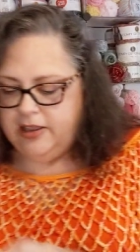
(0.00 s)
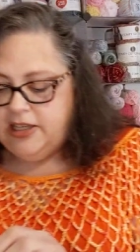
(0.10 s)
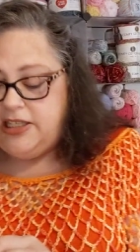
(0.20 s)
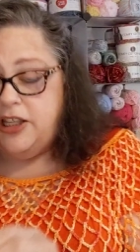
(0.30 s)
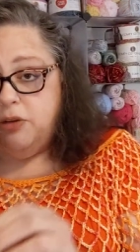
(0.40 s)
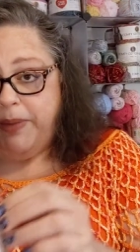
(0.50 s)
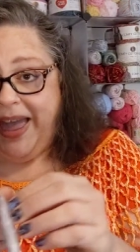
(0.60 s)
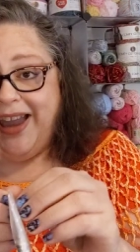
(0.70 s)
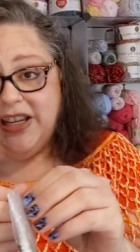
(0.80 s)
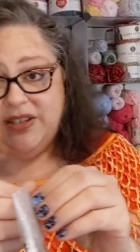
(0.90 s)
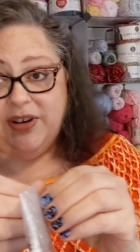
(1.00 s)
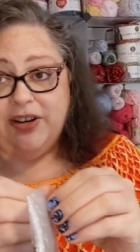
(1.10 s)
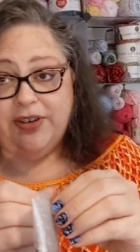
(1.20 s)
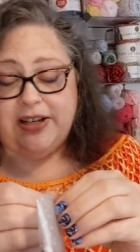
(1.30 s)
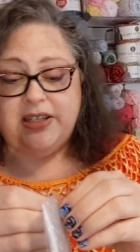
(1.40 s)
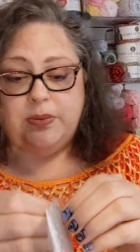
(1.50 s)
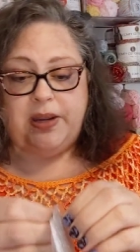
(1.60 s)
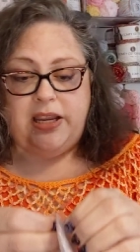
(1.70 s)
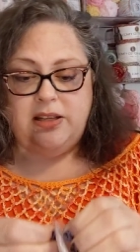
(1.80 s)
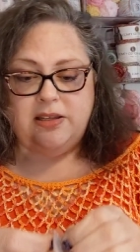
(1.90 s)
this little bag is very, very
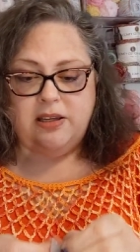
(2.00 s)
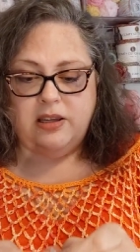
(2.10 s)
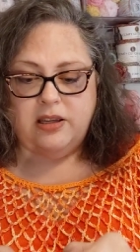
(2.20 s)
sweet,